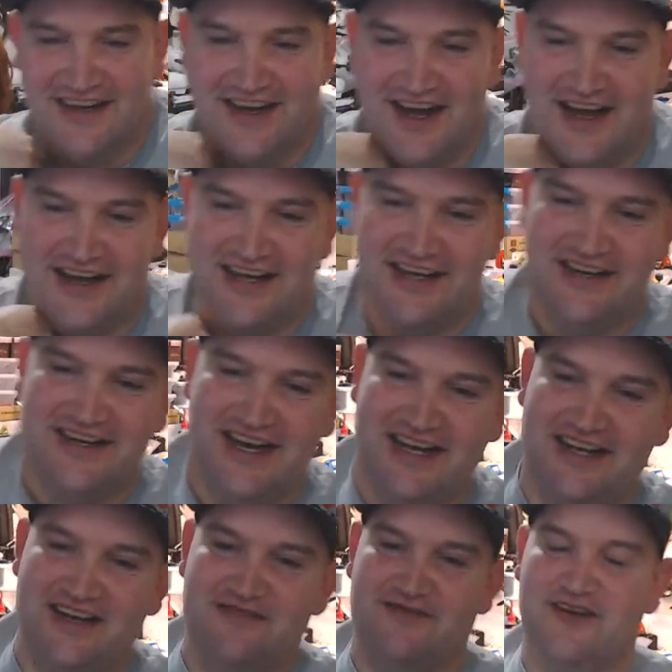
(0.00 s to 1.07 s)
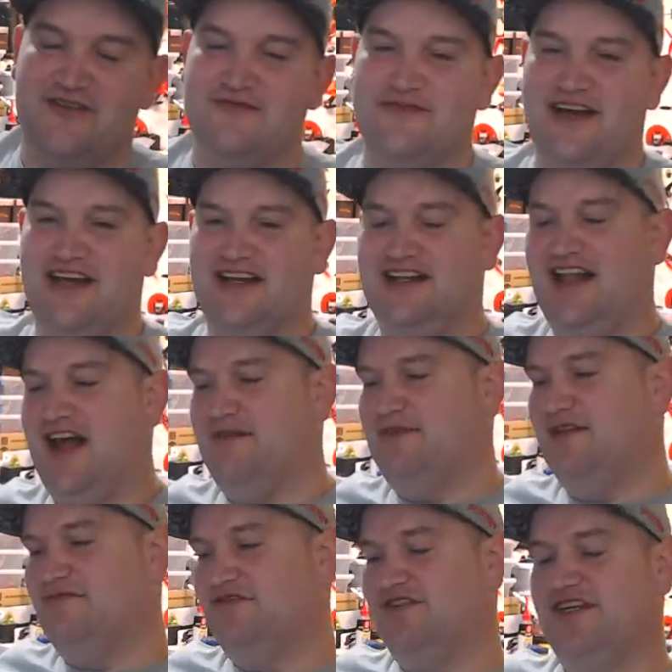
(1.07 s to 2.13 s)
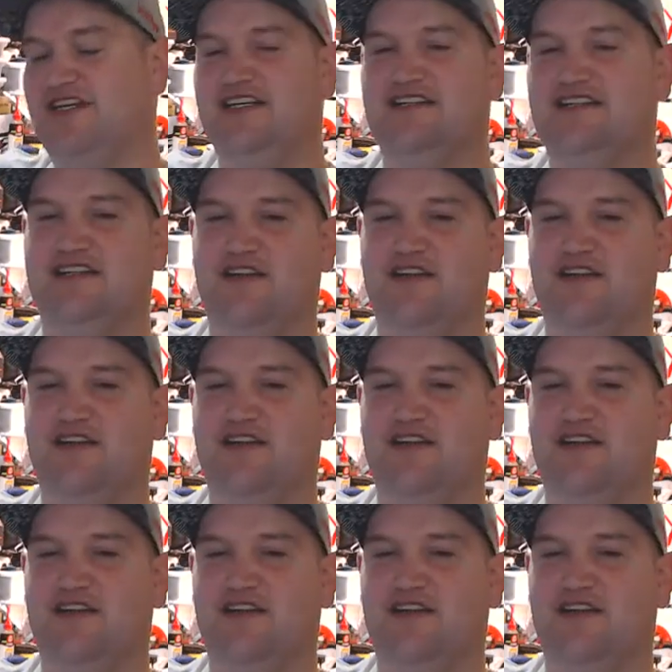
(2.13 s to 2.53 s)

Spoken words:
I hear you. Ain't nothing wrong, man. Climbing them trees.